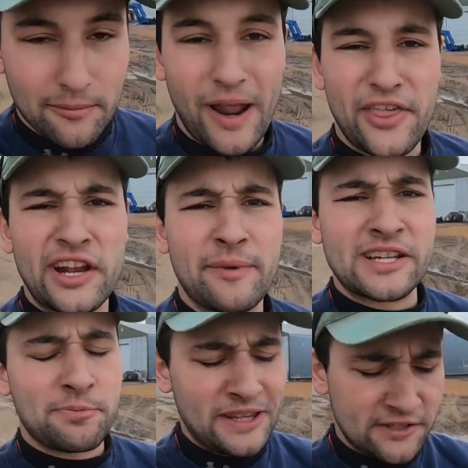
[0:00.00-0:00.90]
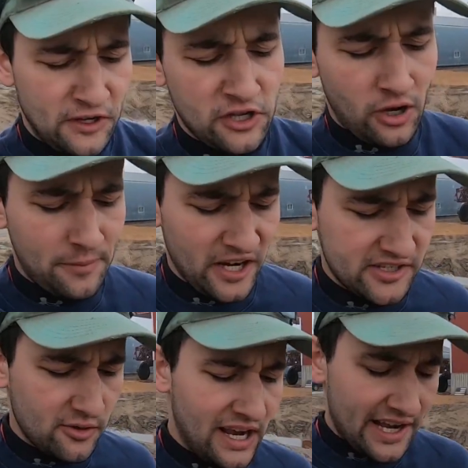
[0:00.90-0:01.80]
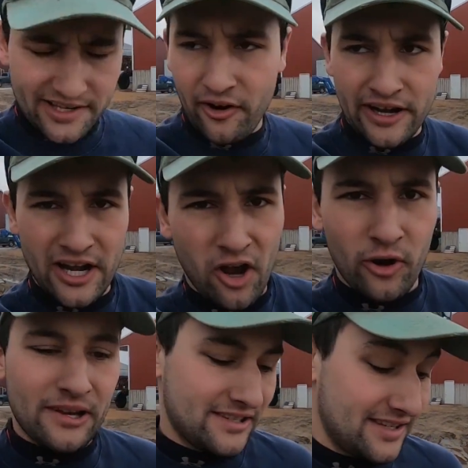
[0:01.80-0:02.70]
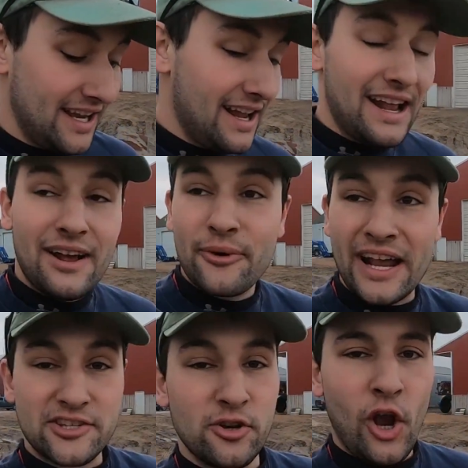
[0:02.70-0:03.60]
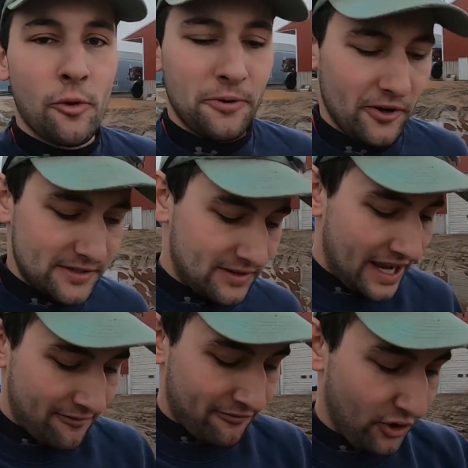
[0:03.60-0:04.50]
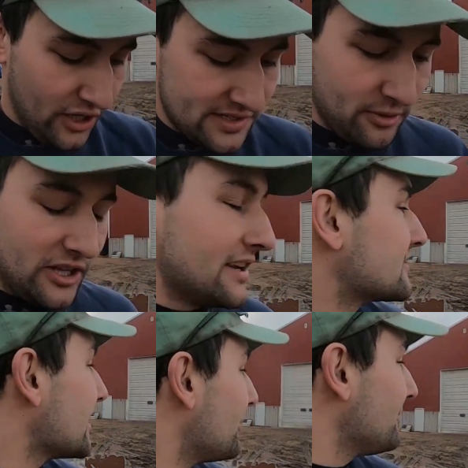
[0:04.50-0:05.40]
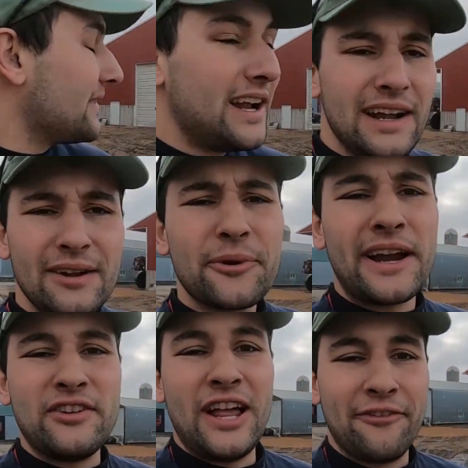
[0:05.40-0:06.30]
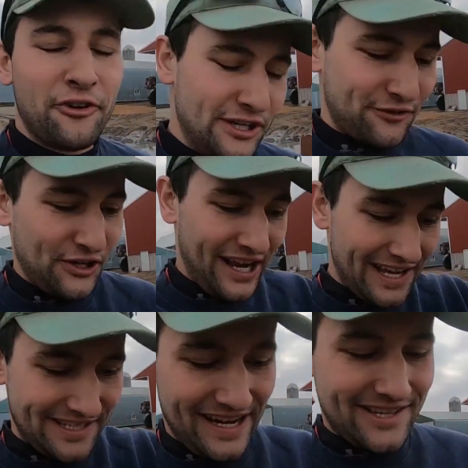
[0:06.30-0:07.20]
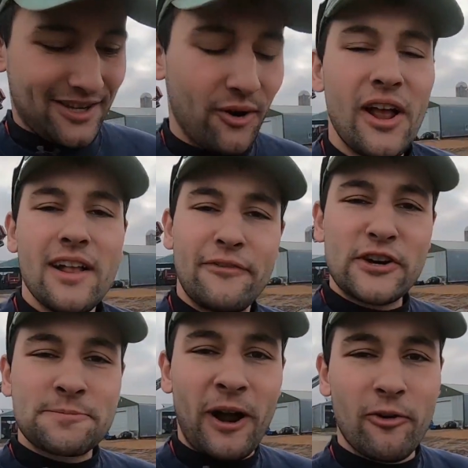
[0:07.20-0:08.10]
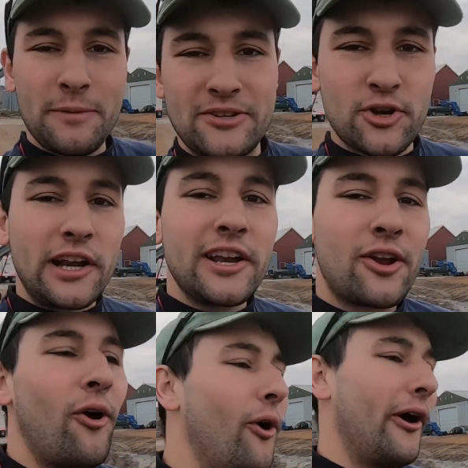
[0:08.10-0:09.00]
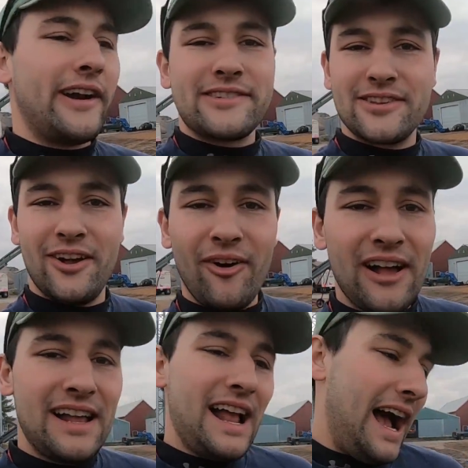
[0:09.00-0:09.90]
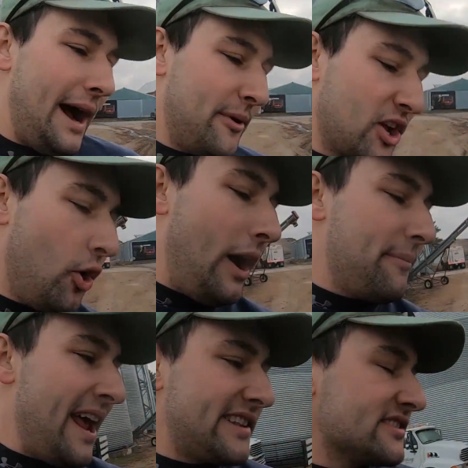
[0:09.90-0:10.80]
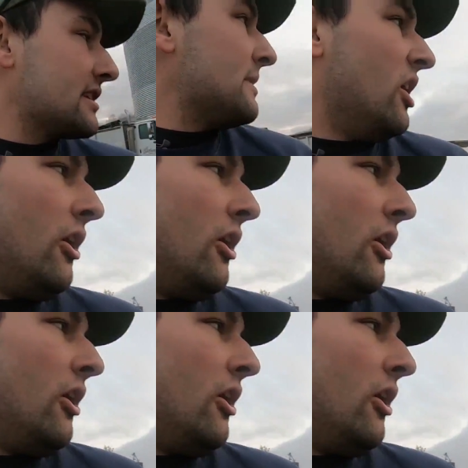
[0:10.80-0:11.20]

But I think I'm gonna split this video up into two guys I already know because we got two GoPros getting footage, I believe. So we're gonna have a lot of footage for you guys today. So first part will be trucking corn. So I'm gonna go up, Nathan's gonna be